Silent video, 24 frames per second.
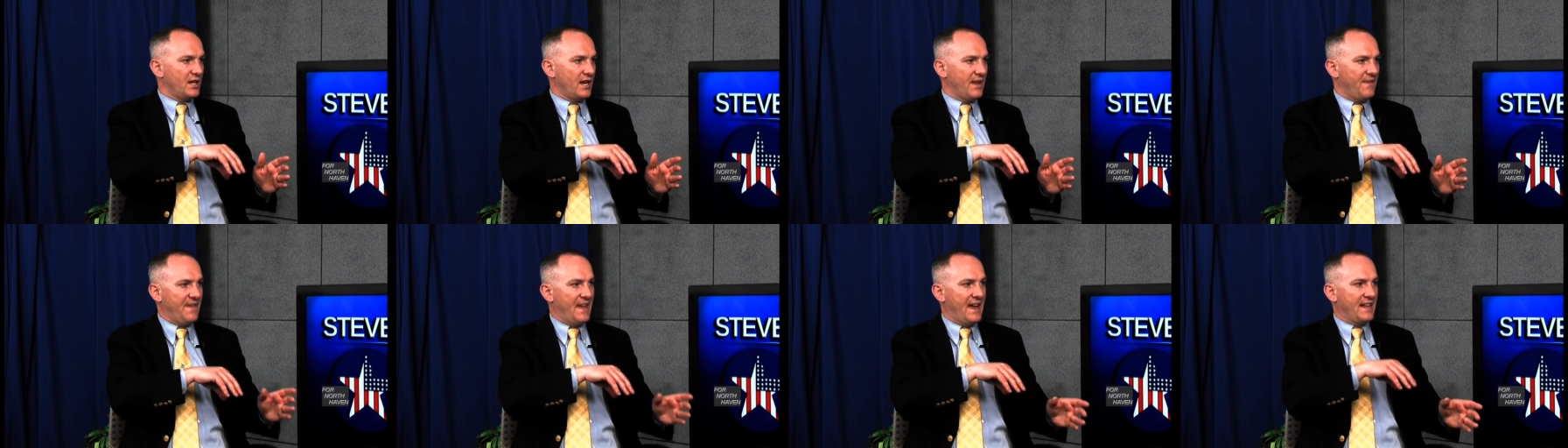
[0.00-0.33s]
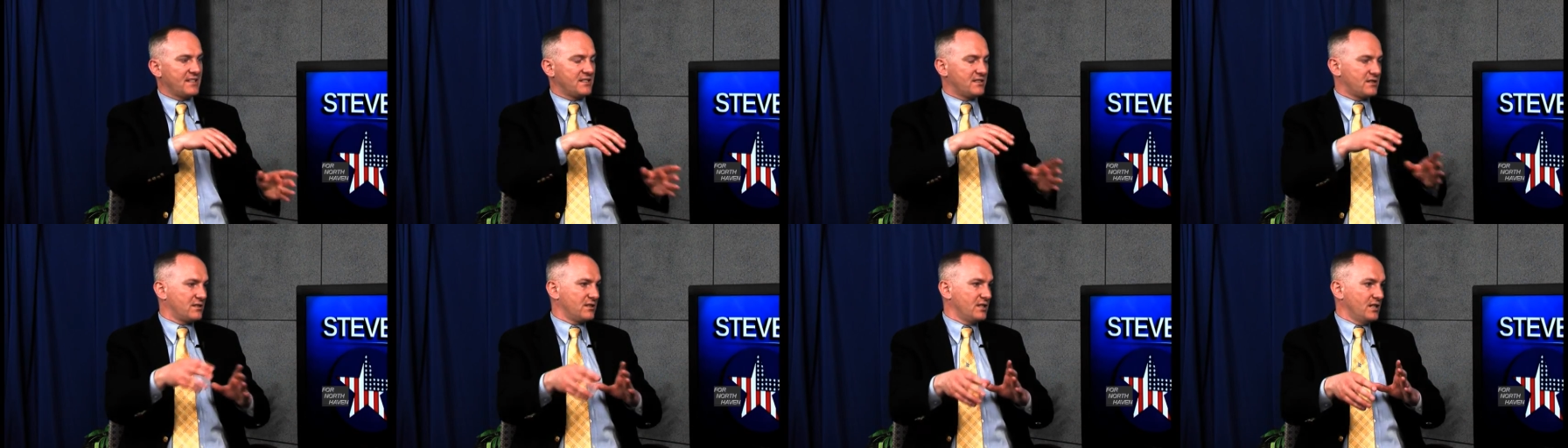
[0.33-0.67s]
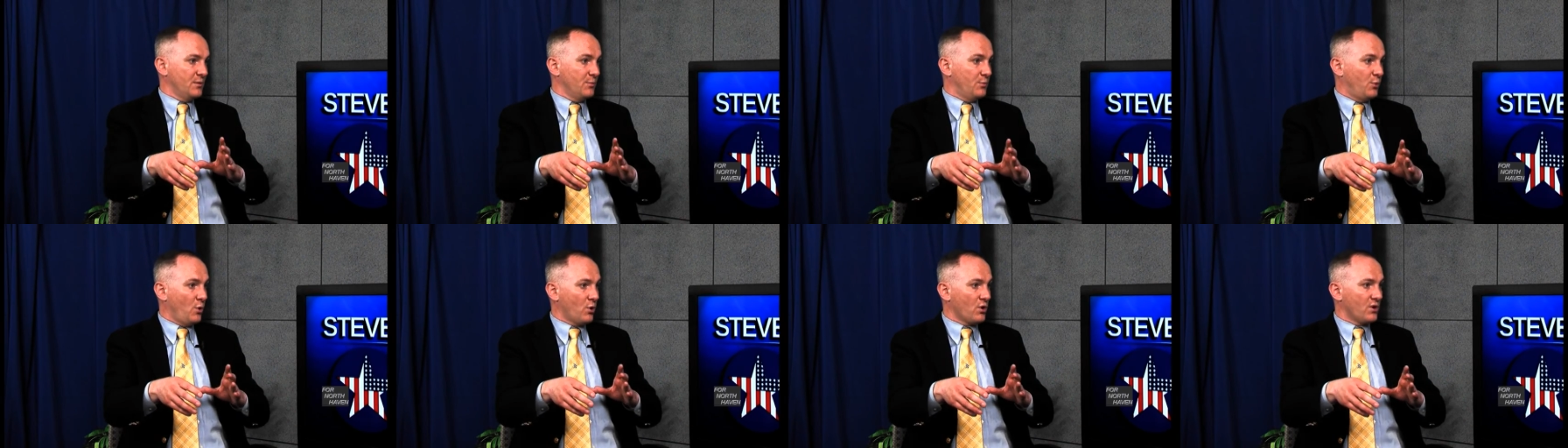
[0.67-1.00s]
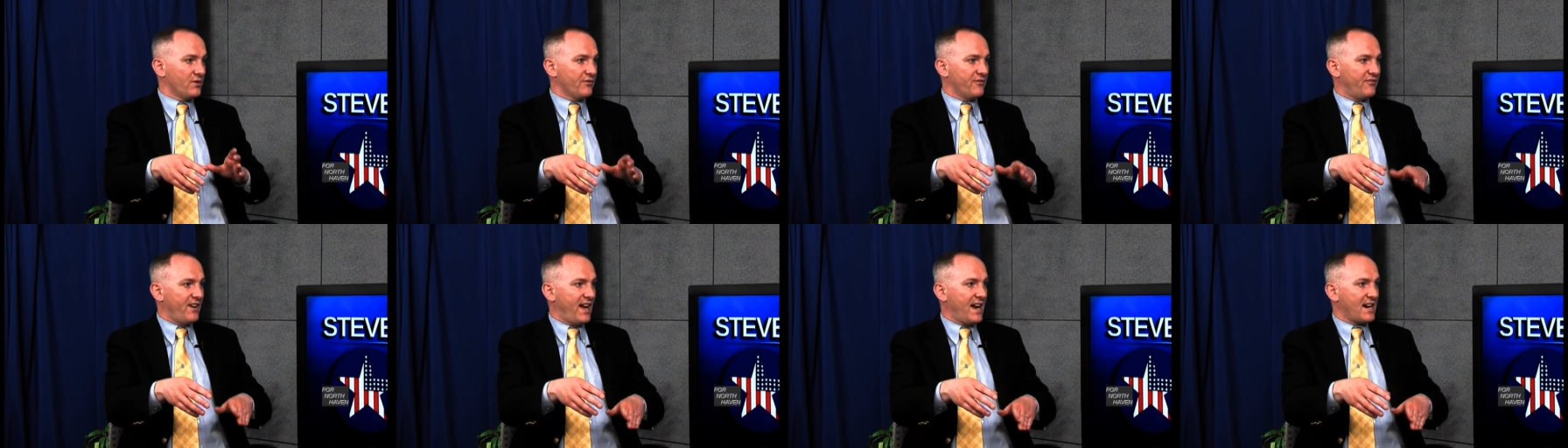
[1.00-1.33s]
And that's an
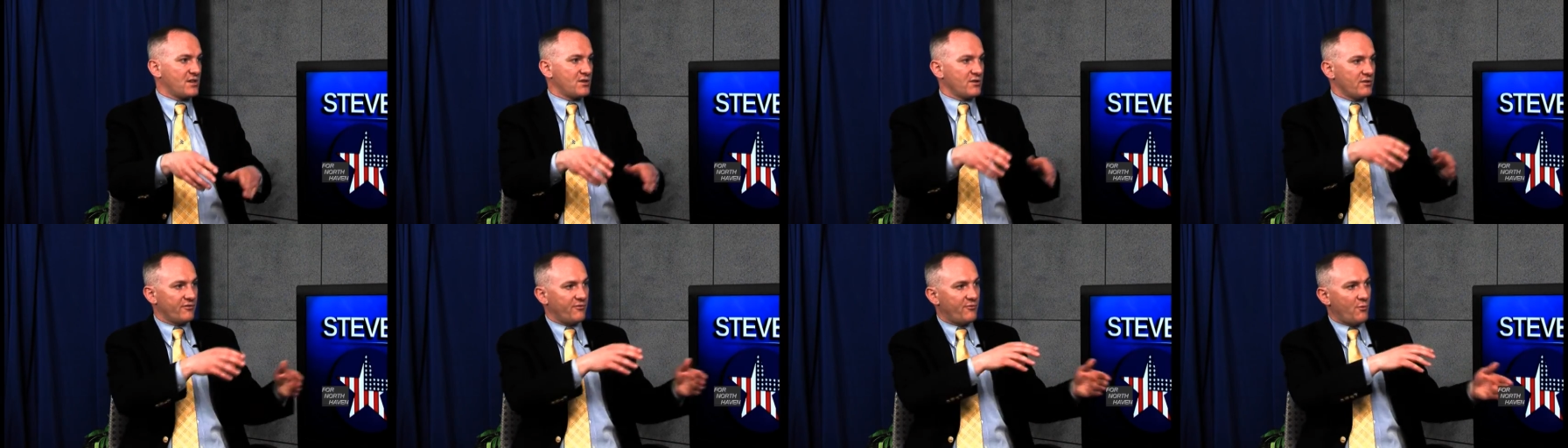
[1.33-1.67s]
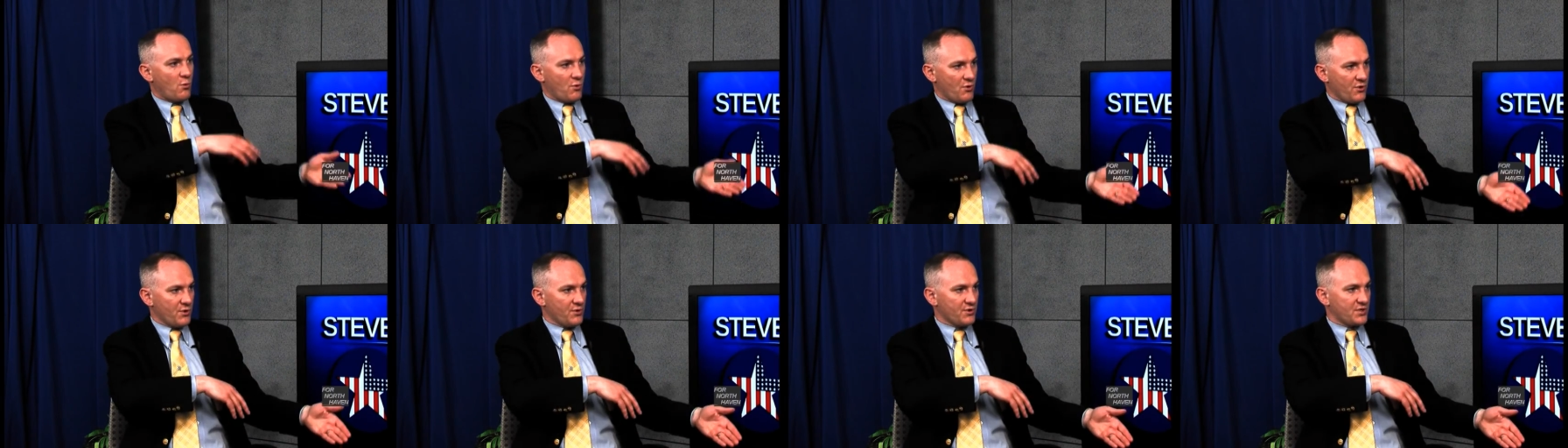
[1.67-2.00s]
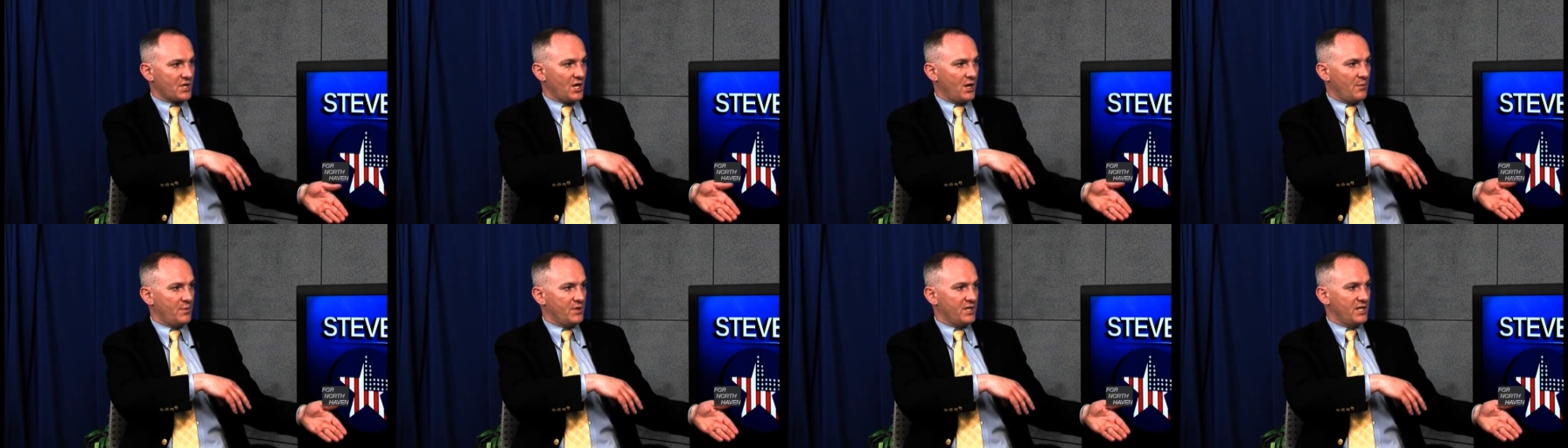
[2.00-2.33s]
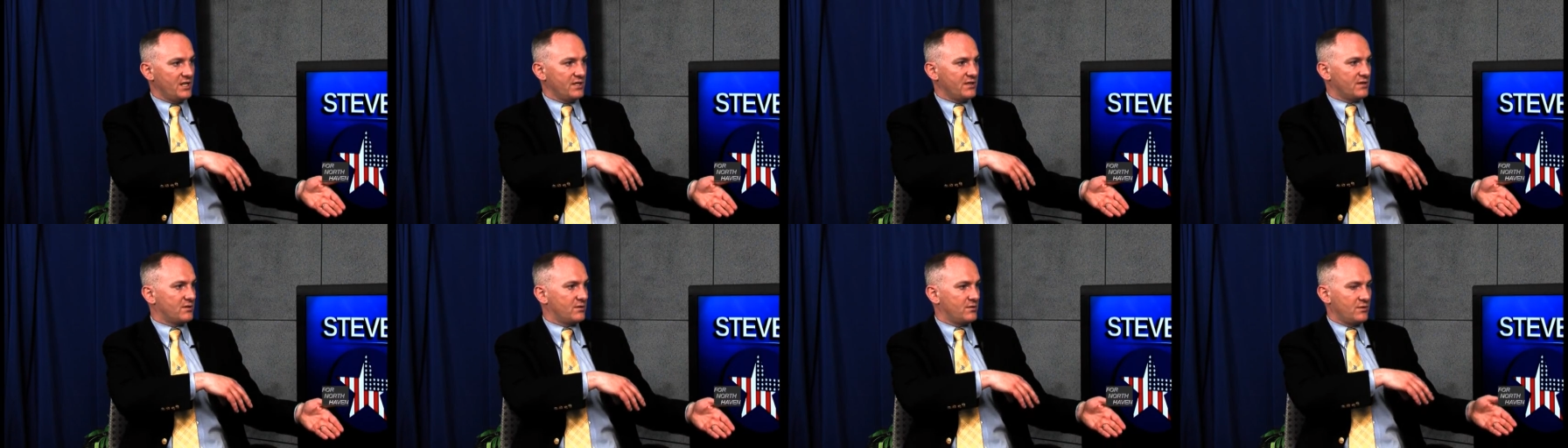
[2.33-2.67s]
important factor for those
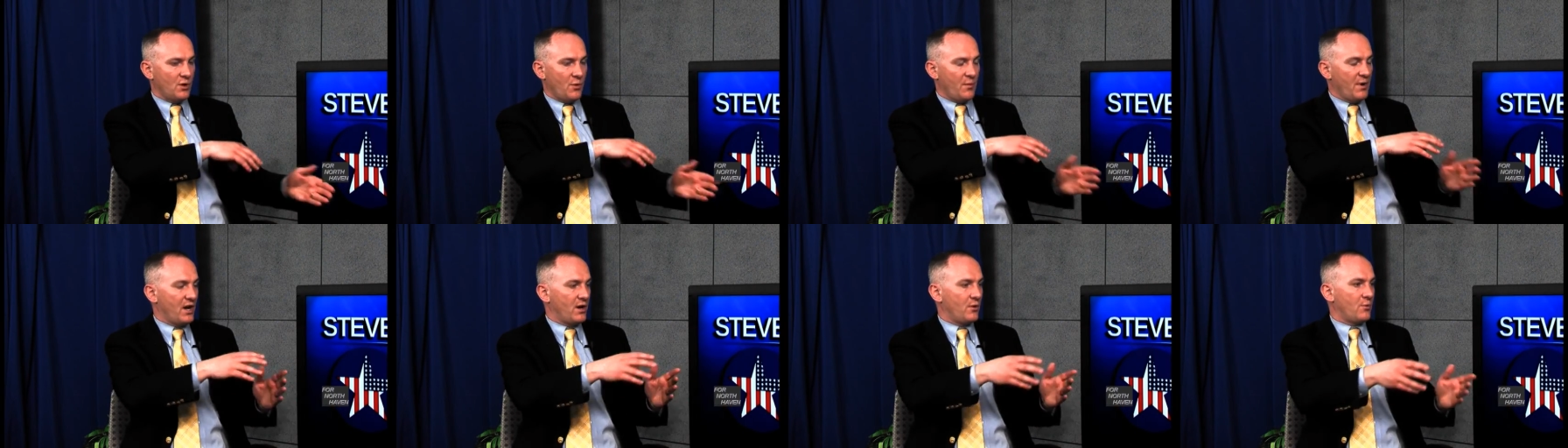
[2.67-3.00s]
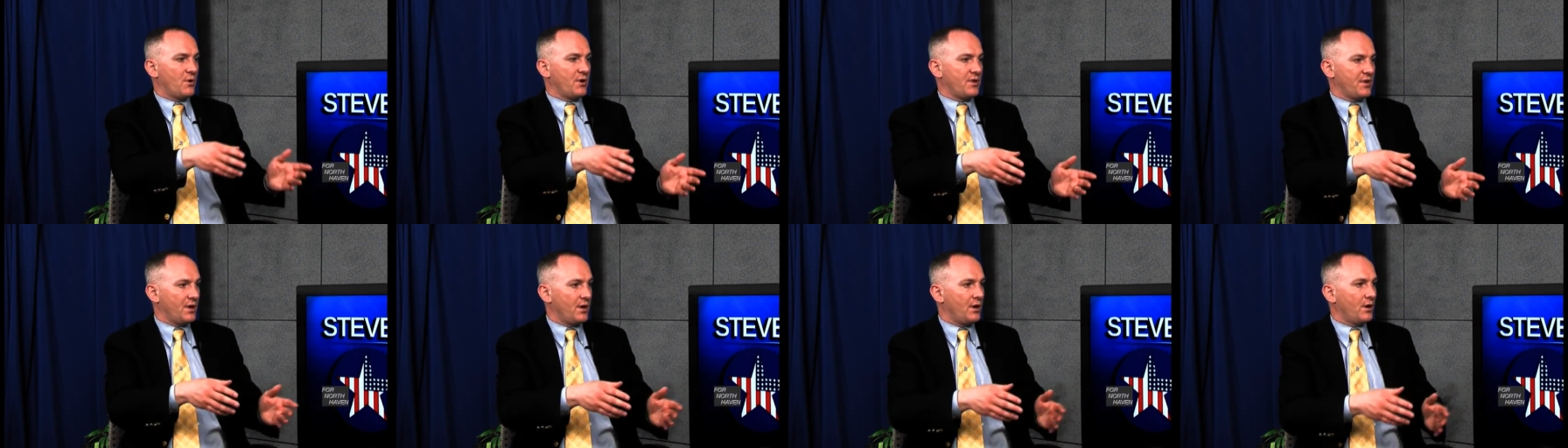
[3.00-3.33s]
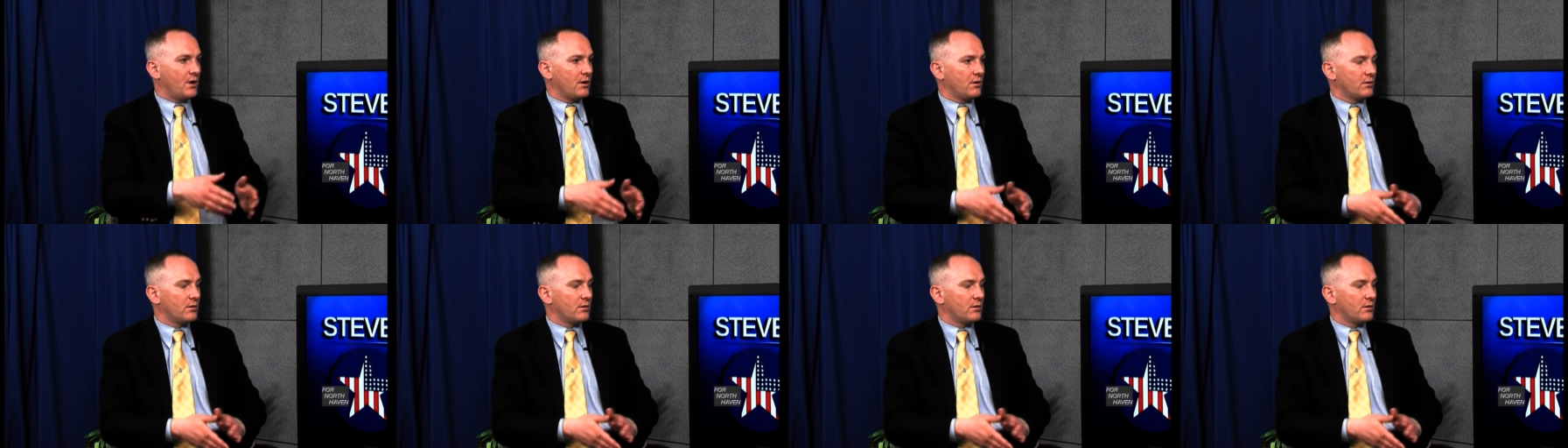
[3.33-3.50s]
companies, no matter where they are.